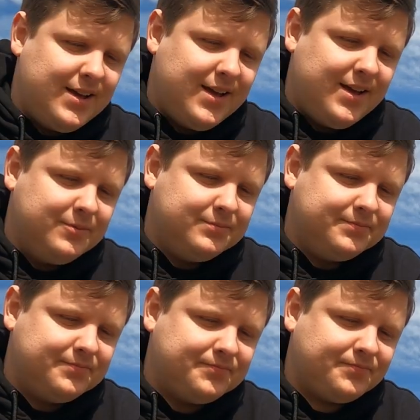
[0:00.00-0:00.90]

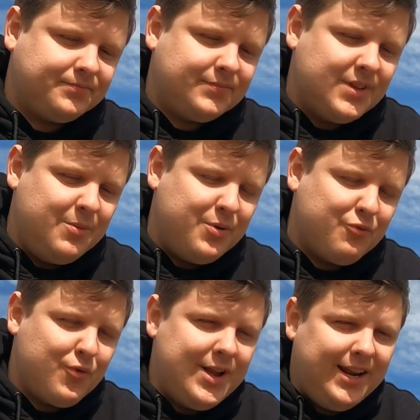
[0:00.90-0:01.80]
But
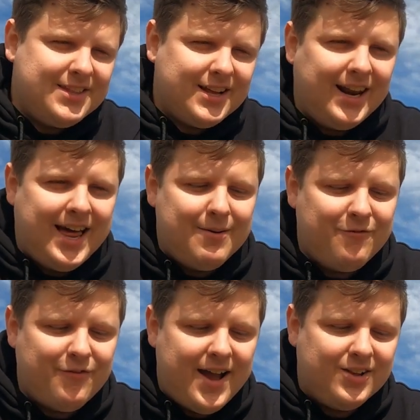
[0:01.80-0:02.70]
really, the club
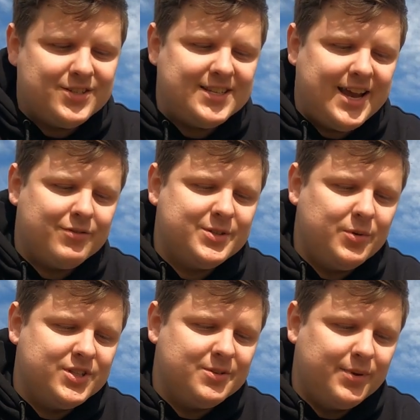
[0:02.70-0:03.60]
failed to take
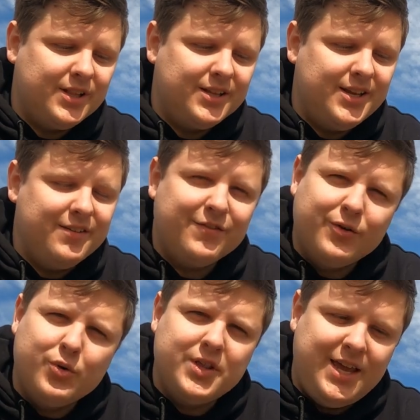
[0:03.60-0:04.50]
responsibility
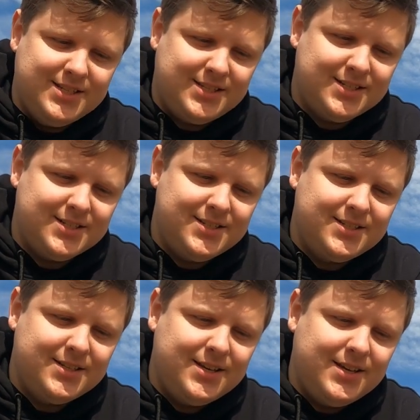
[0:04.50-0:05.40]
for the incident.